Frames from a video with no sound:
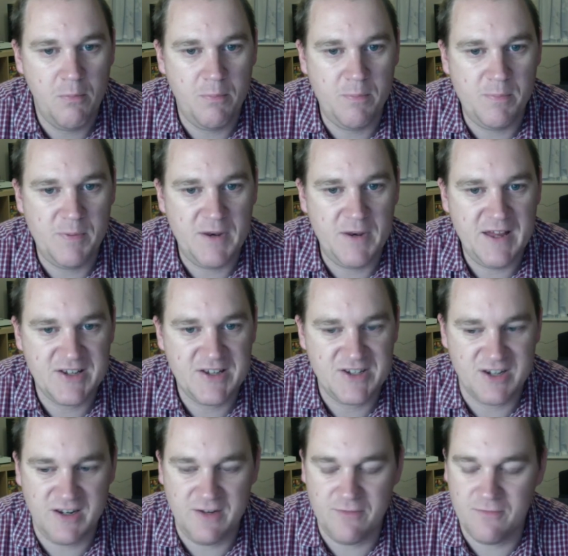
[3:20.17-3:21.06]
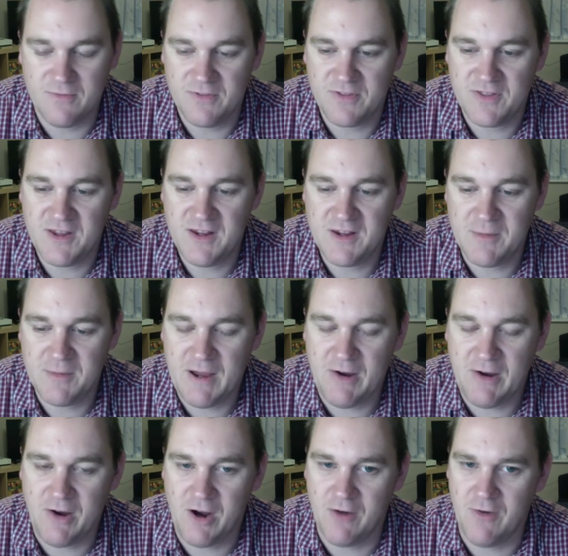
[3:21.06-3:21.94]
but actually think
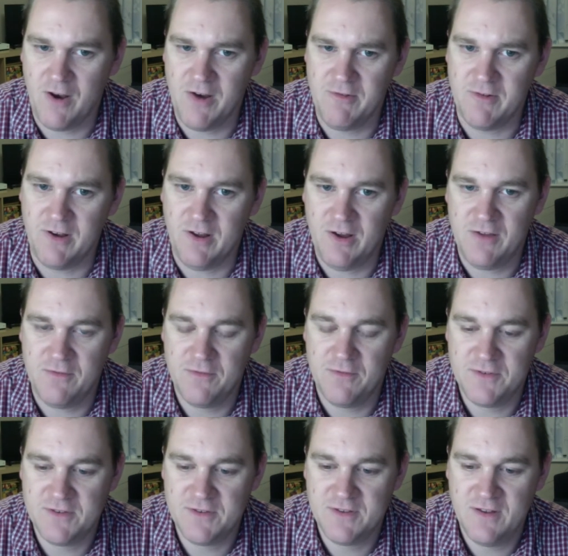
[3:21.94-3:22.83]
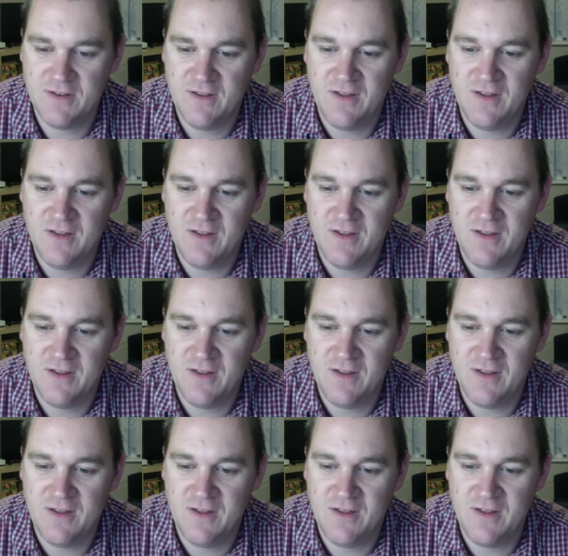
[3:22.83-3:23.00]
about our own lives.